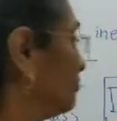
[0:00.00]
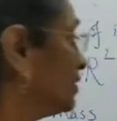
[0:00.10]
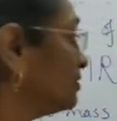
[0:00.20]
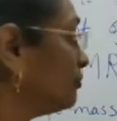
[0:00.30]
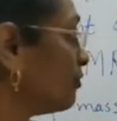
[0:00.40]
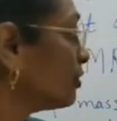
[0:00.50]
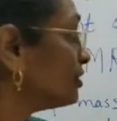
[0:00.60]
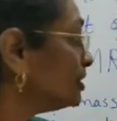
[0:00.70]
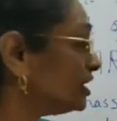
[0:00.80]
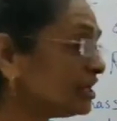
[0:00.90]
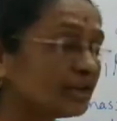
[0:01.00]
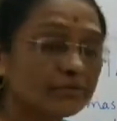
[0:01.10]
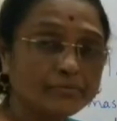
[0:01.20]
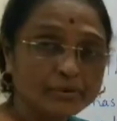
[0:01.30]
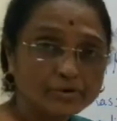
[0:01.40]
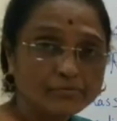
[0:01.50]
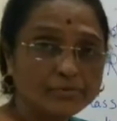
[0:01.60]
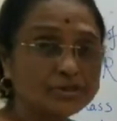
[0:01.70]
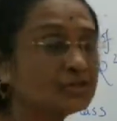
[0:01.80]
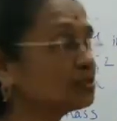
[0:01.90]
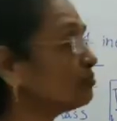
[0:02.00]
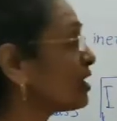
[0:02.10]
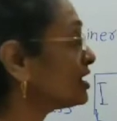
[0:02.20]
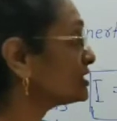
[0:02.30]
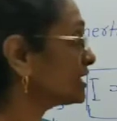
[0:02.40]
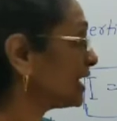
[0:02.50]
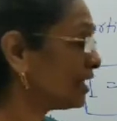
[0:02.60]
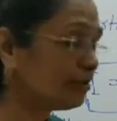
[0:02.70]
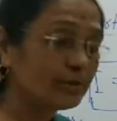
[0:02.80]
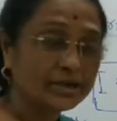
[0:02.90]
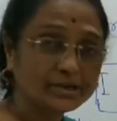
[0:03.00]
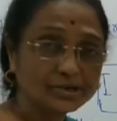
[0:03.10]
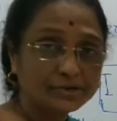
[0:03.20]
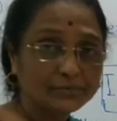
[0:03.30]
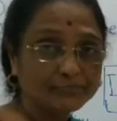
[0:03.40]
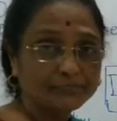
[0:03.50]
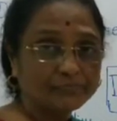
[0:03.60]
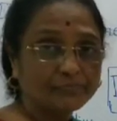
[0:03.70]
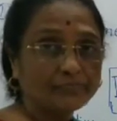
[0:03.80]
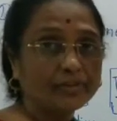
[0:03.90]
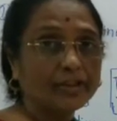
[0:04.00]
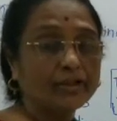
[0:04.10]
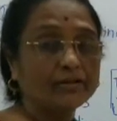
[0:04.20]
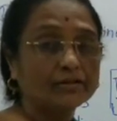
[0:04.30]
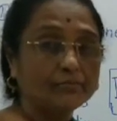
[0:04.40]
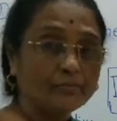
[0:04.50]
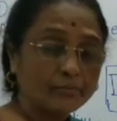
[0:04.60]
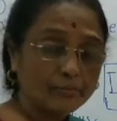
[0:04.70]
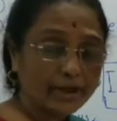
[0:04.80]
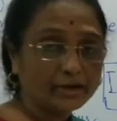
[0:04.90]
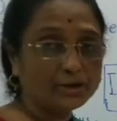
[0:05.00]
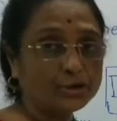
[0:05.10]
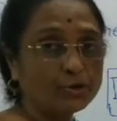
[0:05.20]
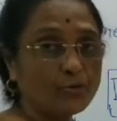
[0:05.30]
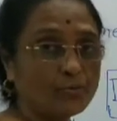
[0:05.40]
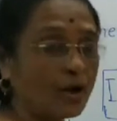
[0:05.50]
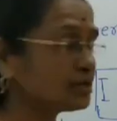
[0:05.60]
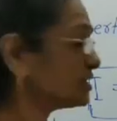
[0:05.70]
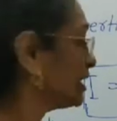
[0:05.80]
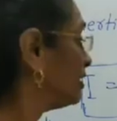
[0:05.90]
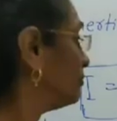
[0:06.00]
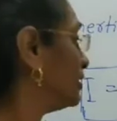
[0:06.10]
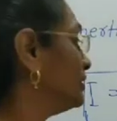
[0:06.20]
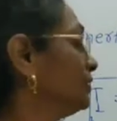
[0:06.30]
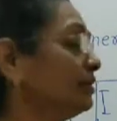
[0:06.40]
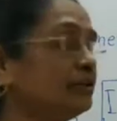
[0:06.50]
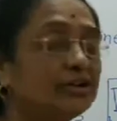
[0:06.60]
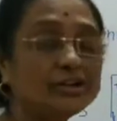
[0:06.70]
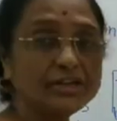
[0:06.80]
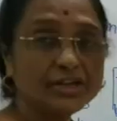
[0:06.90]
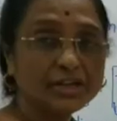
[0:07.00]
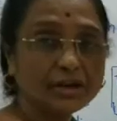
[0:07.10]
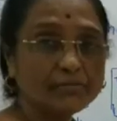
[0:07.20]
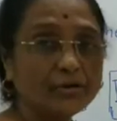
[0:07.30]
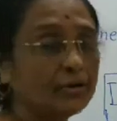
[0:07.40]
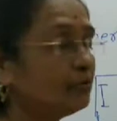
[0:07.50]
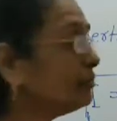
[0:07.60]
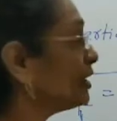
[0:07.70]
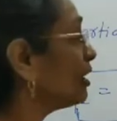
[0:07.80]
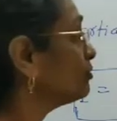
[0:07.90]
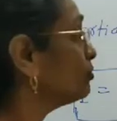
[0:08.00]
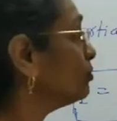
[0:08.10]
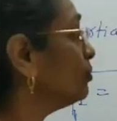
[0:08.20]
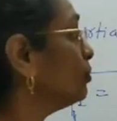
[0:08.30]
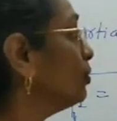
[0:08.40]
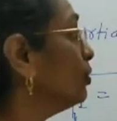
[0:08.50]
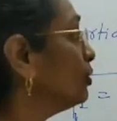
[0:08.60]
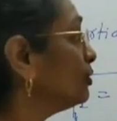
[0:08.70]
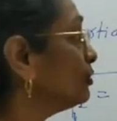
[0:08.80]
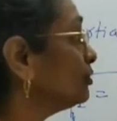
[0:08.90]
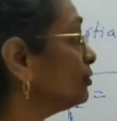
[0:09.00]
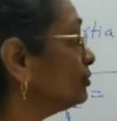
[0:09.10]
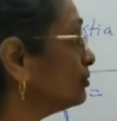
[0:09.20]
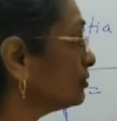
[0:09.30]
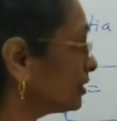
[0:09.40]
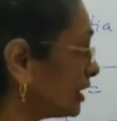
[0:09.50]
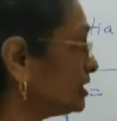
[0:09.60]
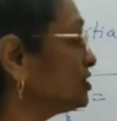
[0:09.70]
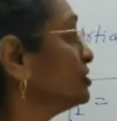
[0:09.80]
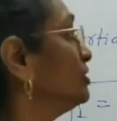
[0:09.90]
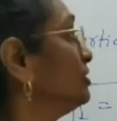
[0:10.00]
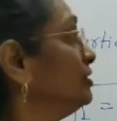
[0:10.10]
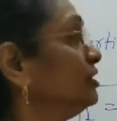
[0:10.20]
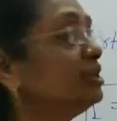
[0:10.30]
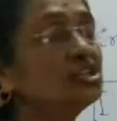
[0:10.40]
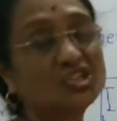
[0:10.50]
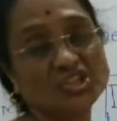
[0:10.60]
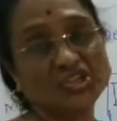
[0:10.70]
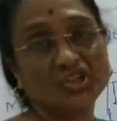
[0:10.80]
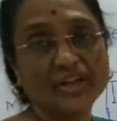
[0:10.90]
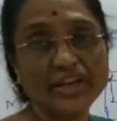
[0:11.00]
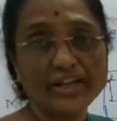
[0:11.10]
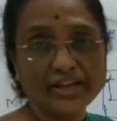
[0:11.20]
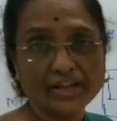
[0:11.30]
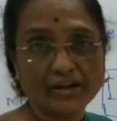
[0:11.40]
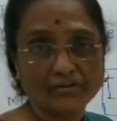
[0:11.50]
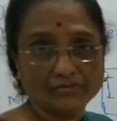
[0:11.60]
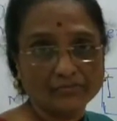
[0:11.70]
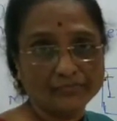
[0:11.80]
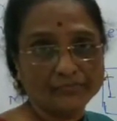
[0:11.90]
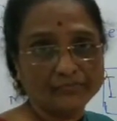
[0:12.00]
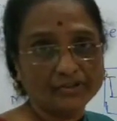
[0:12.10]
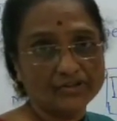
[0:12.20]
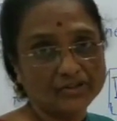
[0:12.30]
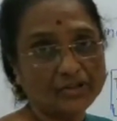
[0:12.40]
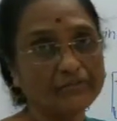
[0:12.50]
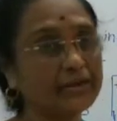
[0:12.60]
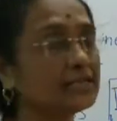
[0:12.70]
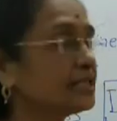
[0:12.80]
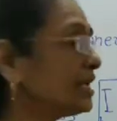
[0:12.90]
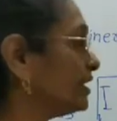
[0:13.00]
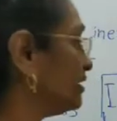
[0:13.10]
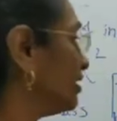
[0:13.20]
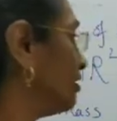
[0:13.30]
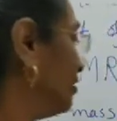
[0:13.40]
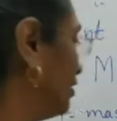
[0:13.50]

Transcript: But for dm means mass element, magnitude of mass element, here dm, we have to write its area, surface area.